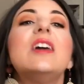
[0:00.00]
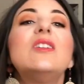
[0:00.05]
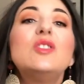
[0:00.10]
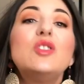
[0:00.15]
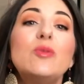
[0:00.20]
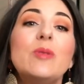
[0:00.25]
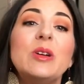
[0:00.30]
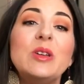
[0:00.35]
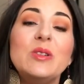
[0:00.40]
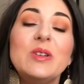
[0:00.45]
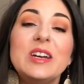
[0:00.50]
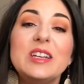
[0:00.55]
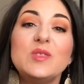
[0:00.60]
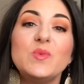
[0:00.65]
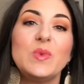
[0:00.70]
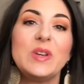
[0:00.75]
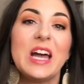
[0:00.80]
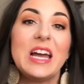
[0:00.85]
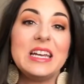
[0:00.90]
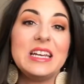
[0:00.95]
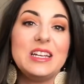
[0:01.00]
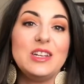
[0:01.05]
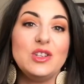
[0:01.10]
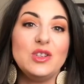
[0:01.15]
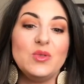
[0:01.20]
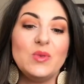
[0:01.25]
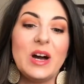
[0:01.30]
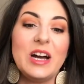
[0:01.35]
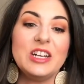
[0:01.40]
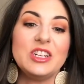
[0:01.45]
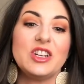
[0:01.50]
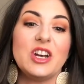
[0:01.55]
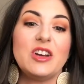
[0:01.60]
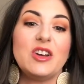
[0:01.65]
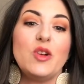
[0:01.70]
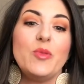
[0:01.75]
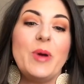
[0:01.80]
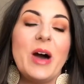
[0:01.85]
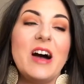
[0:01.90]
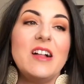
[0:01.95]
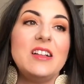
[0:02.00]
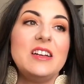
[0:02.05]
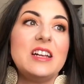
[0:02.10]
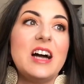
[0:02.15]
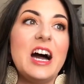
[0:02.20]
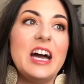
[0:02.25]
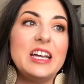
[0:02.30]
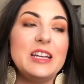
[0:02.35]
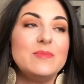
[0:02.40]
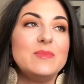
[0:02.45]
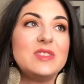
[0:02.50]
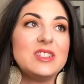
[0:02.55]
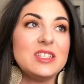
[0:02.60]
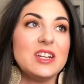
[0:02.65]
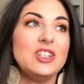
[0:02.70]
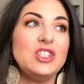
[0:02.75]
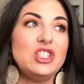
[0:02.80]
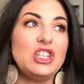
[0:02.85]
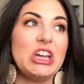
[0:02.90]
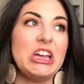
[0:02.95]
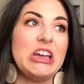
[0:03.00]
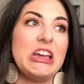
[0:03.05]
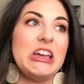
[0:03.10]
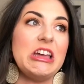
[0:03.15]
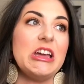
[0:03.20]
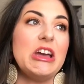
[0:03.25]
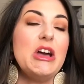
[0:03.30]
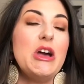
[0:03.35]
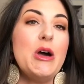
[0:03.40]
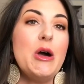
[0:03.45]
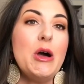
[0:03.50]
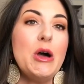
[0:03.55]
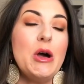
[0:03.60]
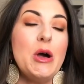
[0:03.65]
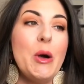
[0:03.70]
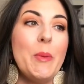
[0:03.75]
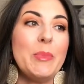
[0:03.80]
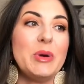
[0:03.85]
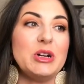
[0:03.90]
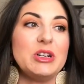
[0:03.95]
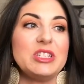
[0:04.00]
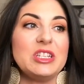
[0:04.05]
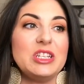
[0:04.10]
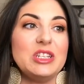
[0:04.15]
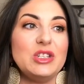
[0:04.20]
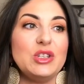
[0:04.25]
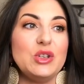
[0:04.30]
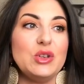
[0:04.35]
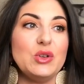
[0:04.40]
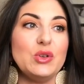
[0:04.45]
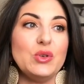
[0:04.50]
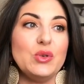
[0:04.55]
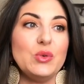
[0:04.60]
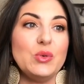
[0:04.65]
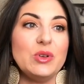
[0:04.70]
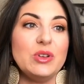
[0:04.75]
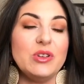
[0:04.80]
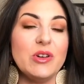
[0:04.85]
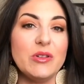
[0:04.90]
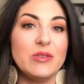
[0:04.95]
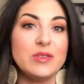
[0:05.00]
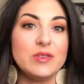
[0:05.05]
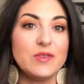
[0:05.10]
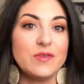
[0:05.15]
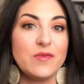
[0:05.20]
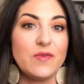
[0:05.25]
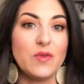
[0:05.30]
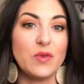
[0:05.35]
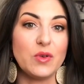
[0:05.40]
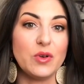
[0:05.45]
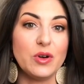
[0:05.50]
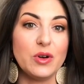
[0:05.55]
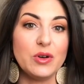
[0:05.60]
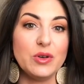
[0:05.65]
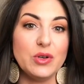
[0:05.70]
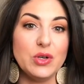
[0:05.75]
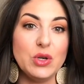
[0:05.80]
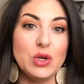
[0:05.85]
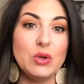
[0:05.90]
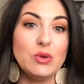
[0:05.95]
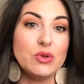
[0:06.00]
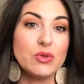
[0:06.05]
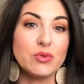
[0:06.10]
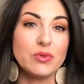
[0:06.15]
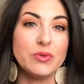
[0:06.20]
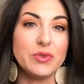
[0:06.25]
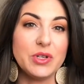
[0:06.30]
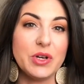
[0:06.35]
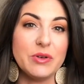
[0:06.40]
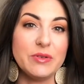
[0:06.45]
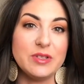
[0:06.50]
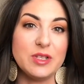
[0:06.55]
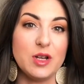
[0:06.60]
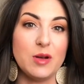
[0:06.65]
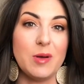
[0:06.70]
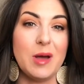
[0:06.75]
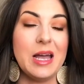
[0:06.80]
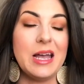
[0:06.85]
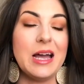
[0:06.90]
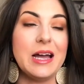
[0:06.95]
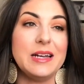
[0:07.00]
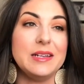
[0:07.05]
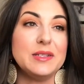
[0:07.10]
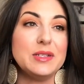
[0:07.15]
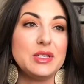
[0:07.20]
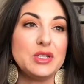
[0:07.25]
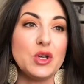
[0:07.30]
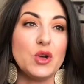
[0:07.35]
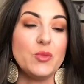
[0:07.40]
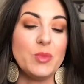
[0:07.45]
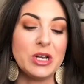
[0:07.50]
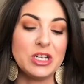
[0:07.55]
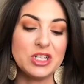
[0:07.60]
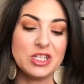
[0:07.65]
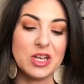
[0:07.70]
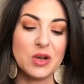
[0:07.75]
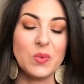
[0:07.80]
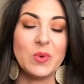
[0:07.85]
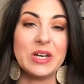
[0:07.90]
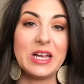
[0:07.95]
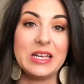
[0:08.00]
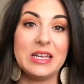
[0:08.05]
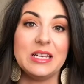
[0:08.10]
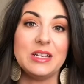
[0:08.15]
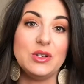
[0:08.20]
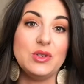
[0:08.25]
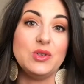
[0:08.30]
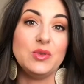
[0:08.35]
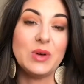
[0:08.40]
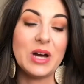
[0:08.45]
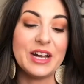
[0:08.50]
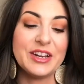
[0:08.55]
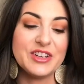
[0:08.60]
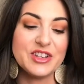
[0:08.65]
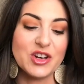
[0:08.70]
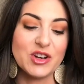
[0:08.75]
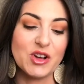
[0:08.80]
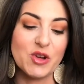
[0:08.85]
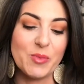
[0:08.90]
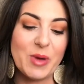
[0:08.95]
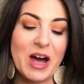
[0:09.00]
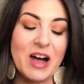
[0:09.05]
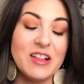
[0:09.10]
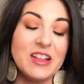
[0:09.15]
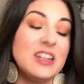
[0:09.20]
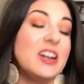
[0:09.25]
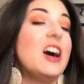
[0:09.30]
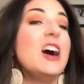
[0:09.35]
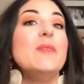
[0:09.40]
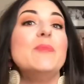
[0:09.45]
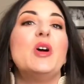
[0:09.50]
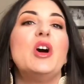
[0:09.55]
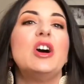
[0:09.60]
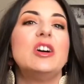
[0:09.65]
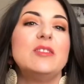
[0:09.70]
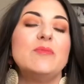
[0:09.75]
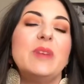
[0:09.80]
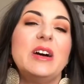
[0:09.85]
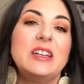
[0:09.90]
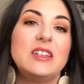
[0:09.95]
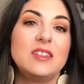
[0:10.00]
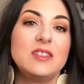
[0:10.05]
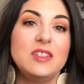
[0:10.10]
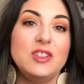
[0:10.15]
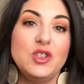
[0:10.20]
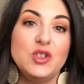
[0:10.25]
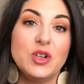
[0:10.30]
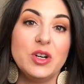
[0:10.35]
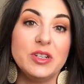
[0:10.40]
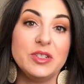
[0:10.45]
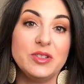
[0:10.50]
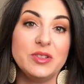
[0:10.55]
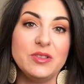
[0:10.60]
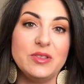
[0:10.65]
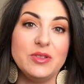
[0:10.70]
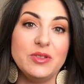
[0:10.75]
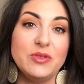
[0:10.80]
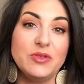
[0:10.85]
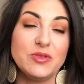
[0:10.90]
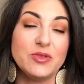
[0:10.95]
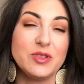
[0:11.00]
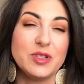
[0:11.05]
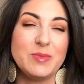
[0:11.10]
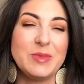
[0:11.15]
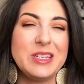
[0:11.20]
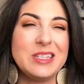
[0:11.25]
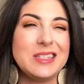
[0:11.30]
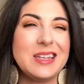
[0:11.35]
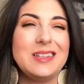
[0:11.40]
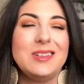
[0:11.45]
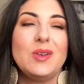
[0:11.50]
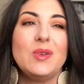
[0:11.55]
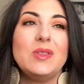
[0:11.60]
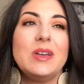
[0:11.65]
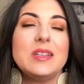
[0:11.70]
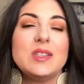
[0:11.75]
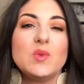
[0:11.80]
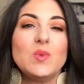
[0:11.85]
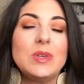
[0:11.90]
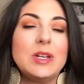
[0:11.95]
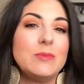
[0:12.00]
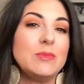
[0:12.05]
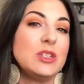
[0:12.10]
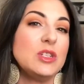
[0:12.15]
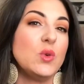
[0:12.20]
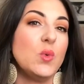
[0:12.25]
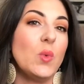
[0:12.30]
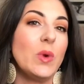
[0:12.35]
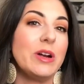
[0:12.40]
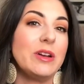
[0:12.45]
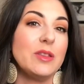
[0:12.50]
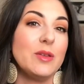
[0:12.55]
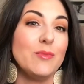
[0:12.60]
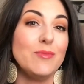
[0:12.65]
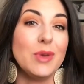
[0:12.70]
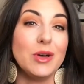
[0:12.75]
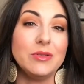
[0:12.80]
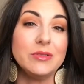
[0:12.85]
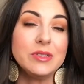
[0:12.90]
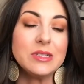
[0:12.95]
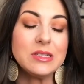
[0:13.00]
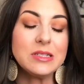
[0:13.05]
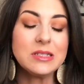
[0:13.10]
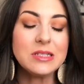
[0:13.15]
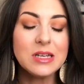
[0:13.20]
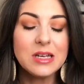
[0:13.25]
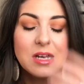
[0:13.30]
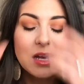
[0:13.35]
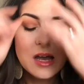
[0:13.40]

I don't know about you guys, when I get a new eyeshadow palette, I am such a person who goes for neutral tones on my eyes so much that when I get a new eyeshadow palette, I'm automatically drawn to the neutrals because I know that's what I'm gonna wear the most.